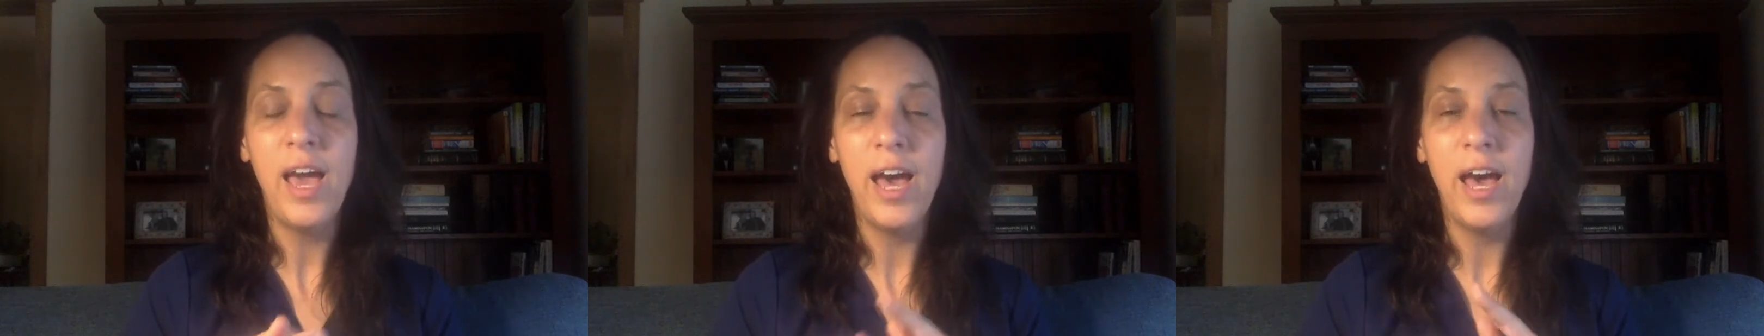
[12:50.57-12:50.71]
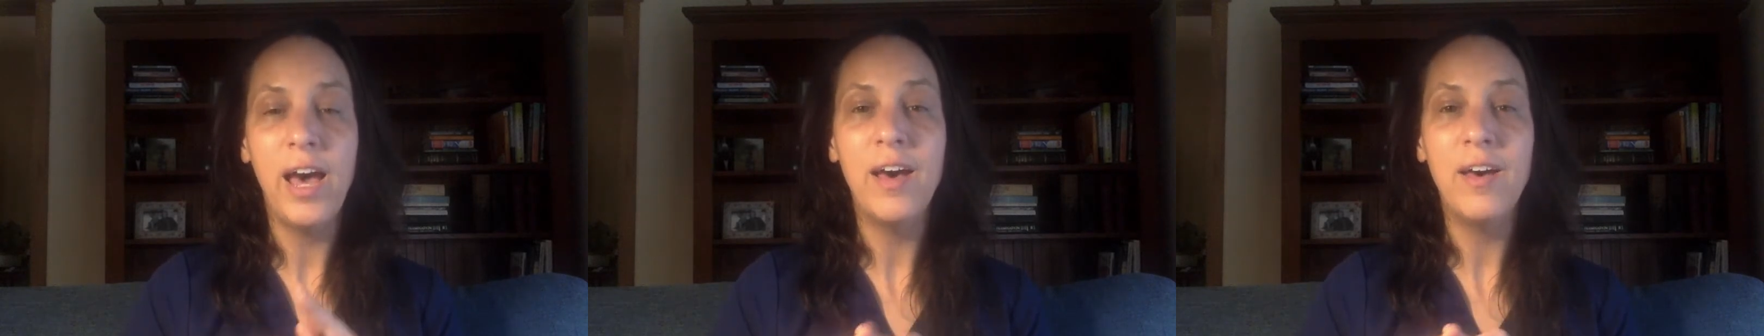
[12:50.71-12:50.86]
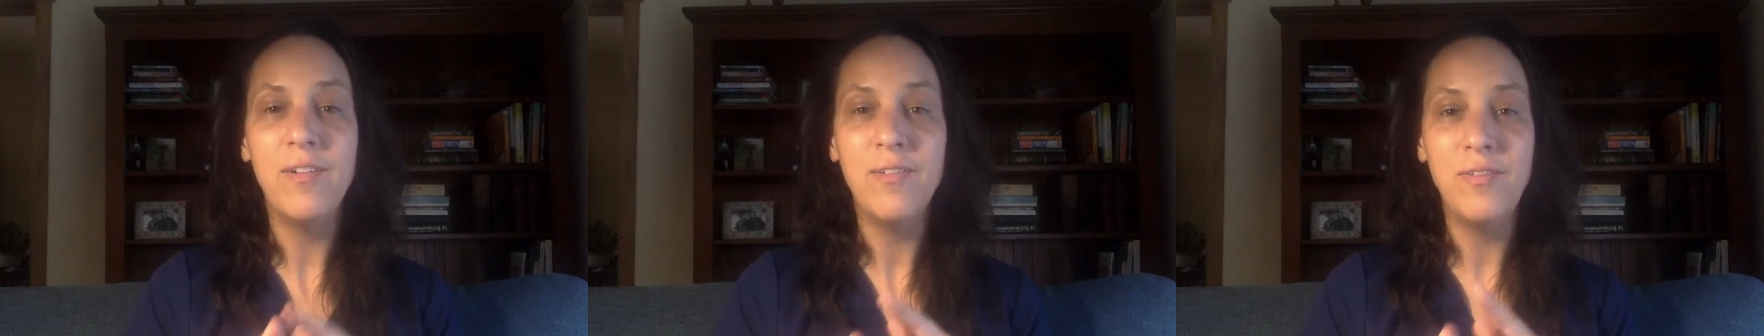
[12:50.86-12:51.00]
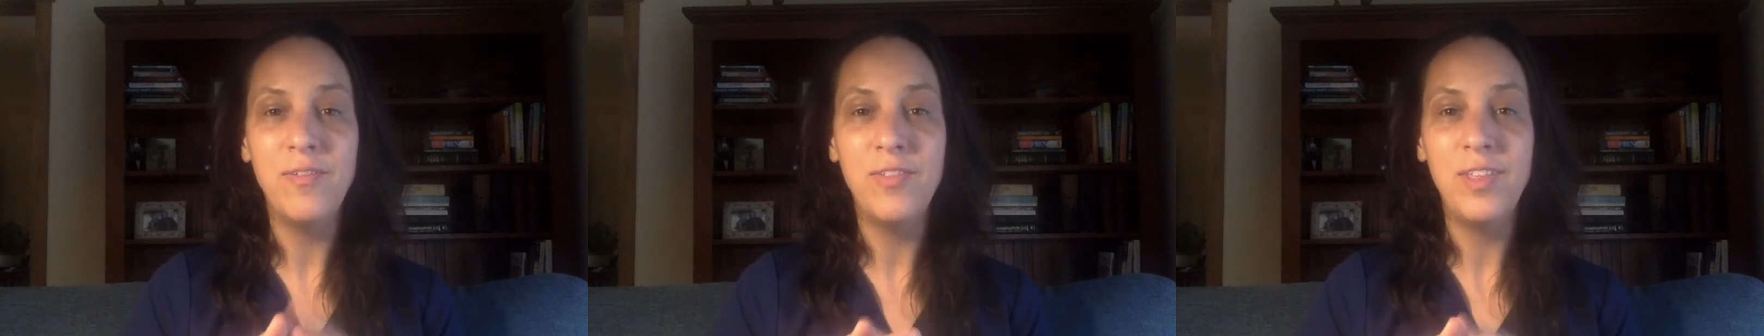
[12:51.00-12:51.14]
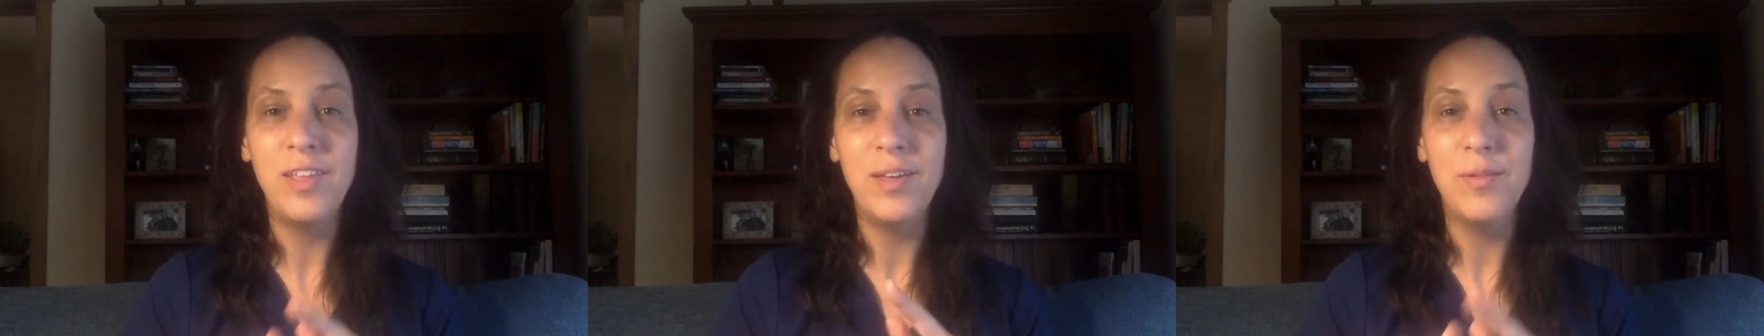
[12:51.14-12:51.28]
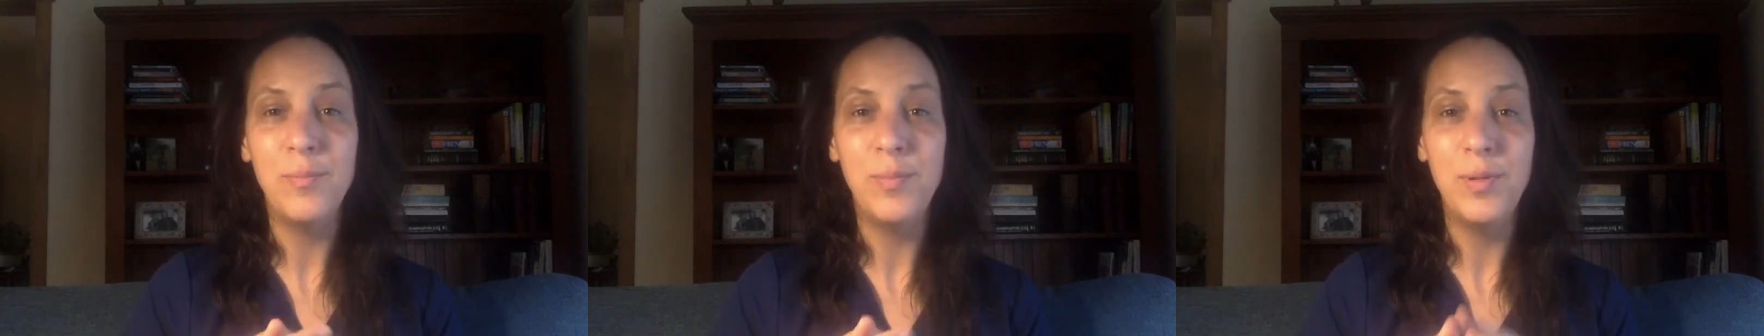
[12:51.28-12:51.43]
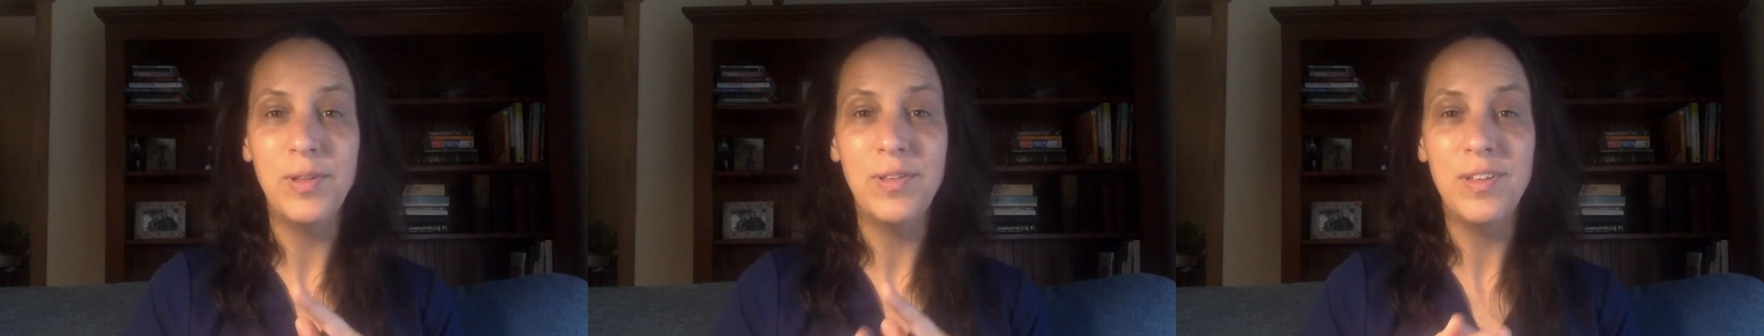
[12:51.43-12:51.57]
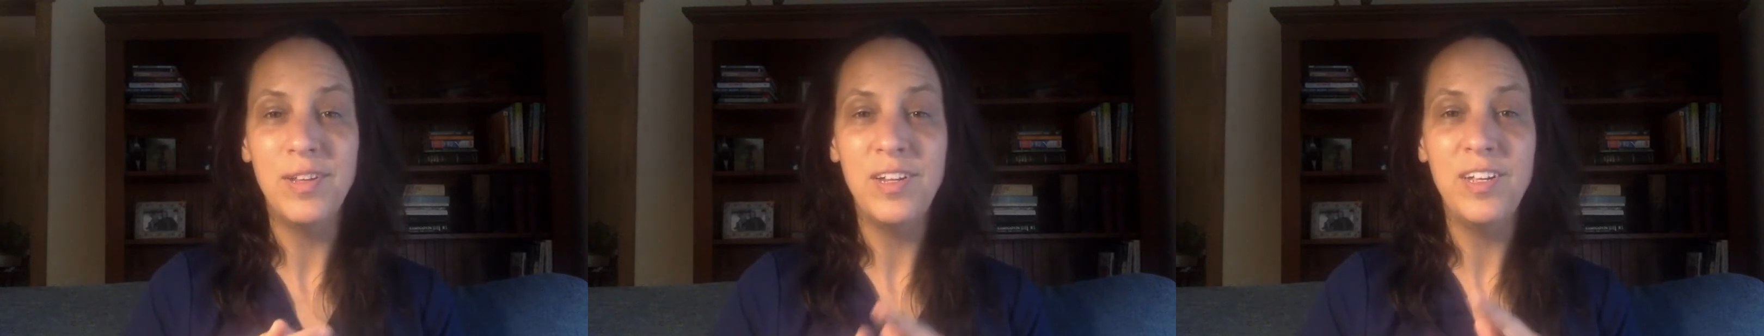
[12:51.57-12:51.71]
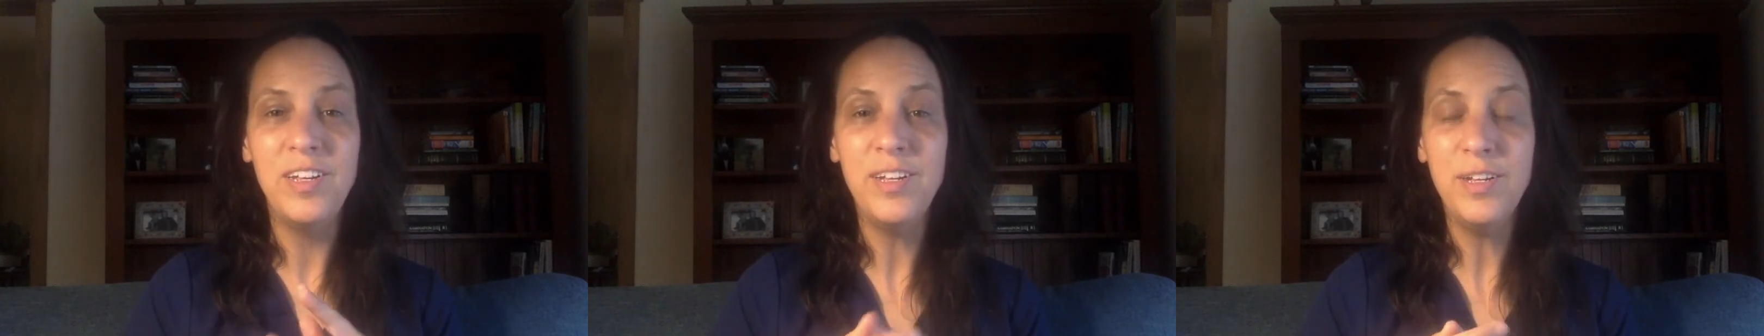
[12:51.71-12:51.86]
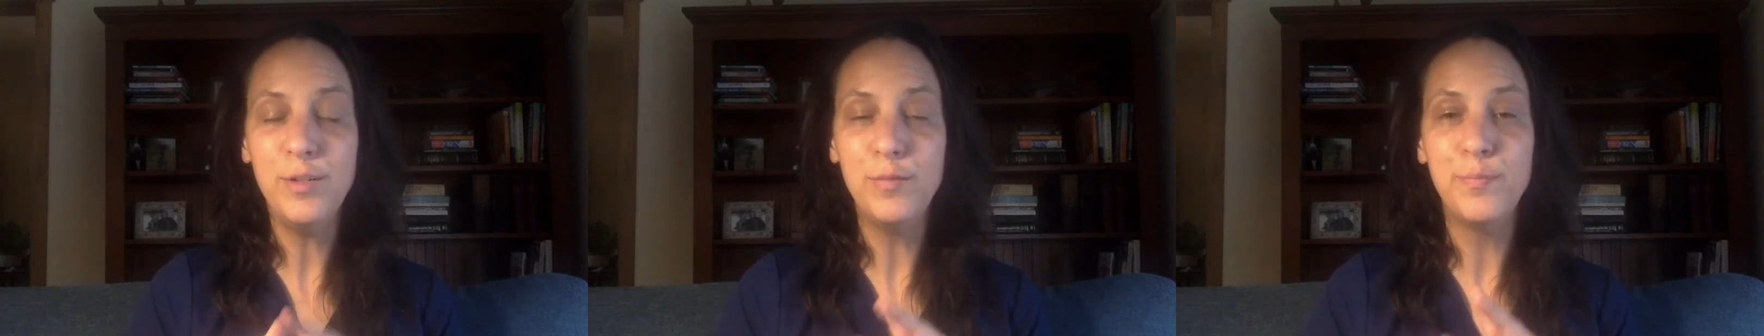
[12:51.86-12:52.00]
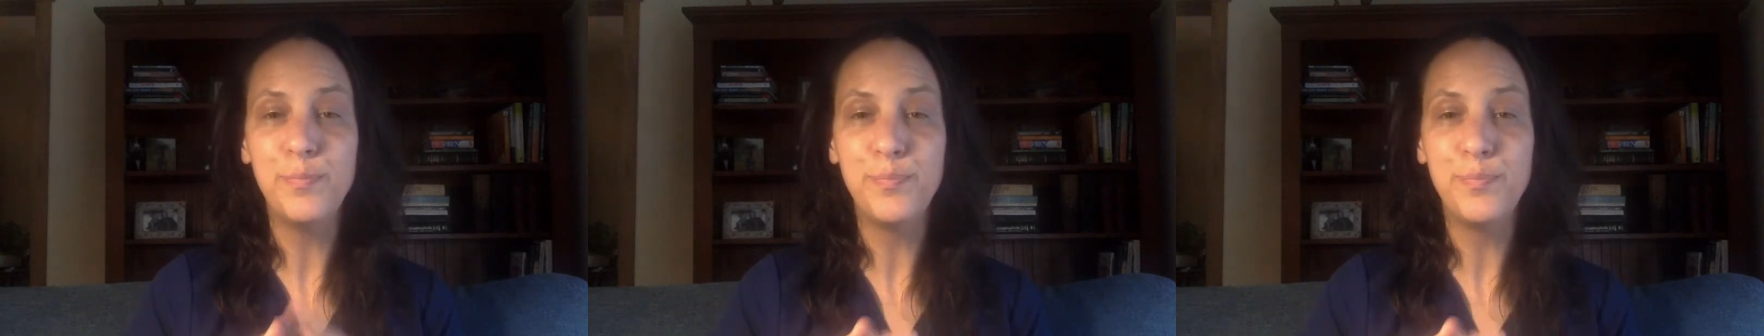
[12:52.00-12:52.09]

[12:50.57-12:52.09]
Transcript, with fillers: have the ability